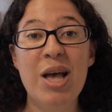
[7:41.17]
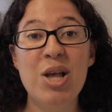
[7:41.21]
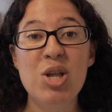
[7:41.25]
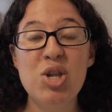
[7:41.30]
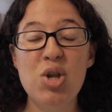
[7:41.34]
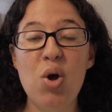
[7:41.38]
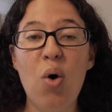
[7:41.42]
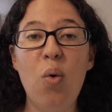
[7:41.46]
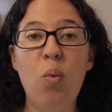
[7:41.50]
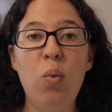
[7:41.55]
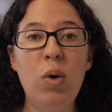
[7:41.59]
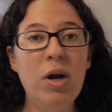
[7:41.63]

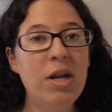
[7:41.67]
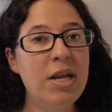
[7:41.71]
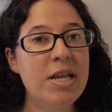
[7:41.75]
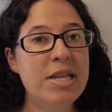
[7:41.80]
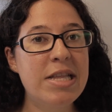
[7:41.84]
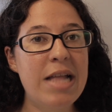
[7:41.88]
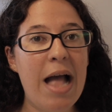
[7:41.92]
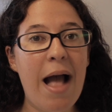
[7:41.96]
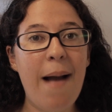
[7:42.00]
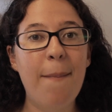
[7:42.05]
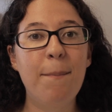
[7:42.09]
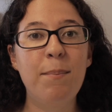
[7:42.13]
So what
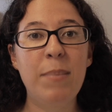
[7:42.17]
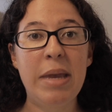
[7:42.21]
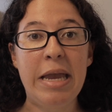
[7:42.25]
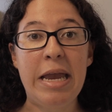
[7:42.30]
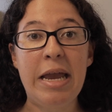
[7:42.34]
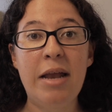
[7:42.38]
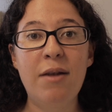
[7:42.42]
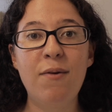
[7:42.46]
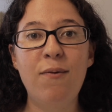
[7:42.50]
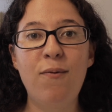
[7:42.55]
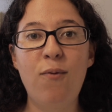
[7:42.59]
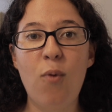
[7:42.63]
does that
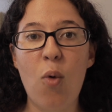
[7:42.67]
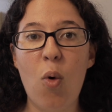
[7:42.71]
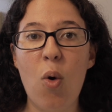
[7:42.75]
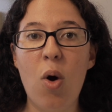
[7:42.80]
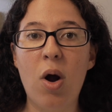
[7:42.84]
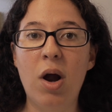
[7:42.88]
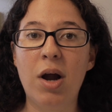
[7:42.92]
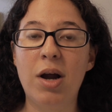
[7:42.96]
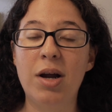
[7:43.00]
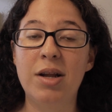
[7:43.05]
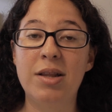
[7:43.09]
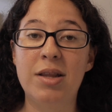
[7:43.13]
mean
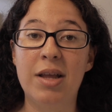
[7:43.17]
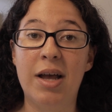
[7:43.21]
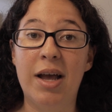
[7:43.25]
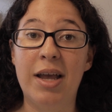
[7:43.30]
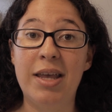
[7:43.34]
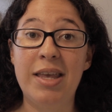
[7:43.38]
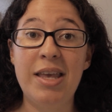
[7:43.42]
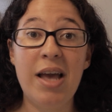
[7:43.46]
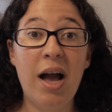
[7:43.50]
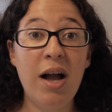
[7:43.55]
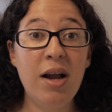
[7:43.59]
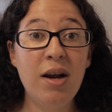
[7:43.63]
for
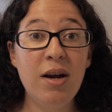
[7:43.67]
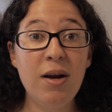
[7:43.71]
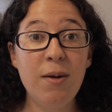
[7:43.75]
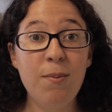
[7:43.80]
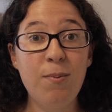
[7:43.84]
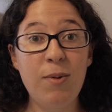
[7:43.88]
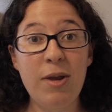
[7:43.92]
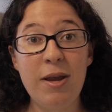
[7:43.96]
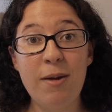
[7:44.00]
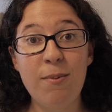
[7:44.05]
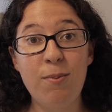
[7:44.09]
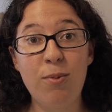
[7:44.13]
the younger
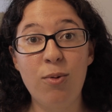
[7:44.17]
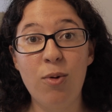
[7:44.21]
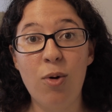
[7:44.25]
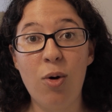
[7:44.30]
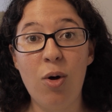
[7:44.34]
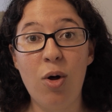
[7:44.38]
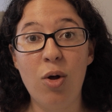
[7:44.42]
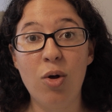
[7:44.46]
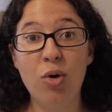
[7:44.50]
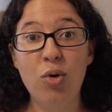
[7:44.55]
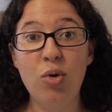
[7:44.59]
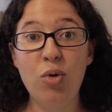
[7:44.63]

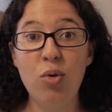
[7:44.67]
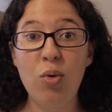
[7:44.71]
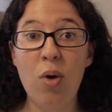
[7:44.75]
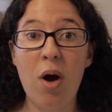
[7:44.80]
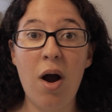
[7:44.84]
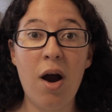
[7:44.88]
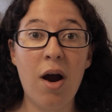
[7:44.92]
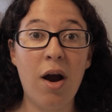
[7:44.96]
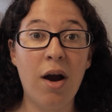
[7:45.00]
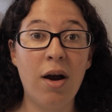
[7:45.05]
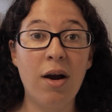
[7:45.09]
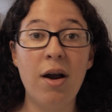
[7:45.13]
people who
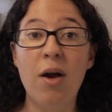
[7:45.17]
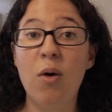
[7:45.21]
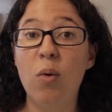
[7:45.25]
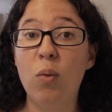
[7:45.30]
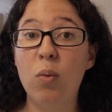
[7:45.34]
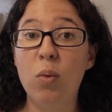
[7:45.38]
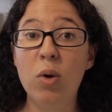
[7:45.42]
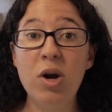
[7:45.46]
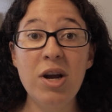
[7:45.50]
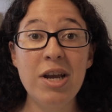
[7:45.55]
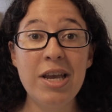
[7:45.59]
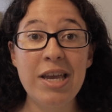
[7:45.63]
are
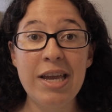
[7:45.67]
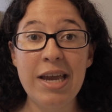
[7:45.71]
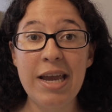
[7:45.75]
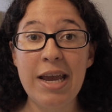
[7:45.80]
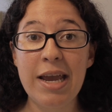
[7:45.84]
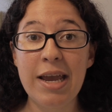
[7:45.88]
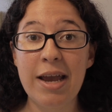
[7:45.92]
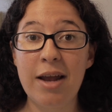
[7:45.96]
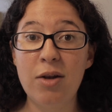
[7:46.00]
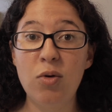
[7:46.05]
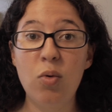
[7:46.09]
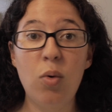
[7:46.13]

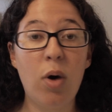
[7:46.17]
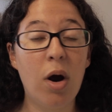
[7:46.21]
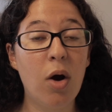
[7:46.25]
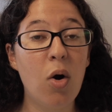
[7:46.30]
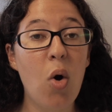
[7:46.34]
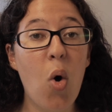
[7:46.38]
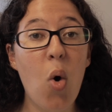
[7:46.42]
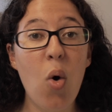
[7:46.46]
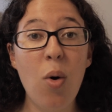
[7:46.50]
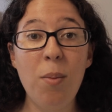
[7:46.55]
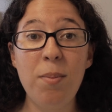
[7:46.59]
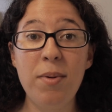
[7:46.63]
working and who
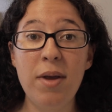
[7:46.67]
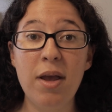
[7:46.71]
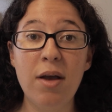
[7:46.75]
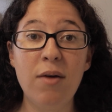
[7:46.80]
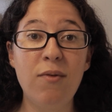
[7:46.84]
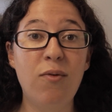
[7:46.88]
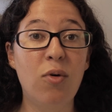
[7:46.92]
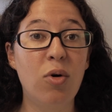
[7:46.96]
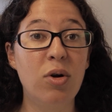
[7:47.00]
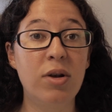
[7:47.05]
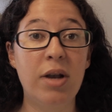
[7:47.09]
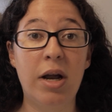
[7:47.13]
are hoping
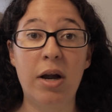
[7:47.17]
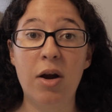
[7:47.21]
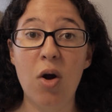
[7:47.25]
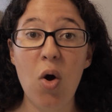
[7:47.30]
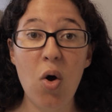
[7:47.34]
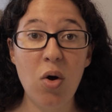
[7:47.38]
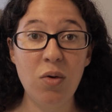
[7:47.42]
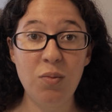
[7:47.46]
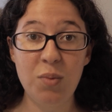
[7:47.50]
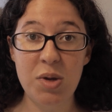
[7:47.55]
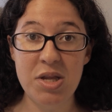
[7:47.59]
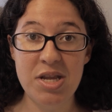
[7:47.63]
for their
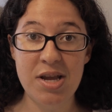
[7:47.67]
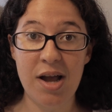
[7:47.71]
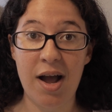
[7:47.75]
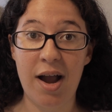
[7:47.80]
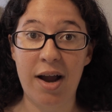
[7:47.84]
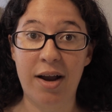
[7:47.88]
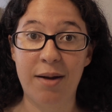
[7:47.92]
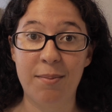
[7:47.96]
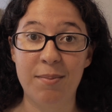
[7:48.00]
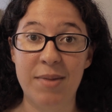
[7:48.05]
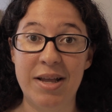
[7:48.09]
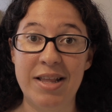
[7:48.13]
own
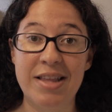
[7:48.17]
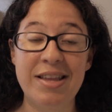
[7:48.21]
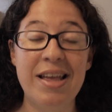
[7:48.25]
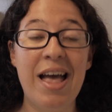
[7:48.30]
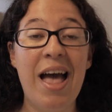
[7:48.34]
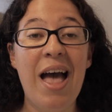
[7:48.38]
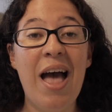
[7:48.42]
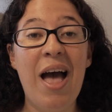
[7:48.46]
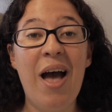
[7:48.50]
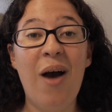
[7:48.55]
retirement?